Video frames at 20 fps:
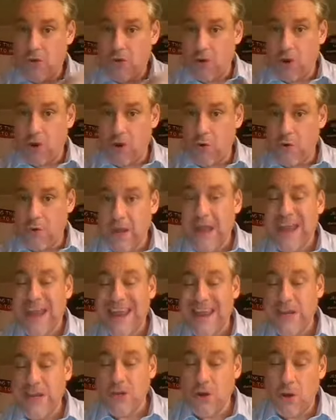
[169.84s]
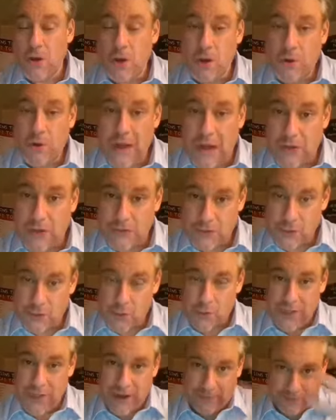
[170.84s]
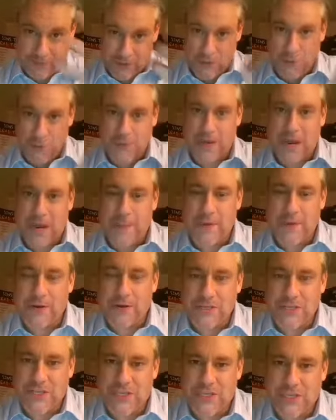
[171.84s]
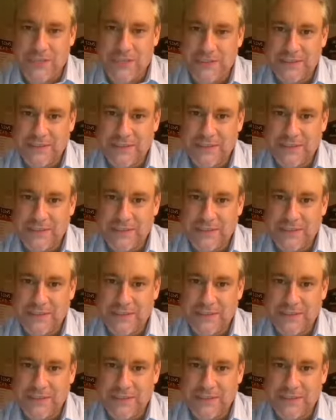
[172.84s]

your own in your own household after you become a Christian.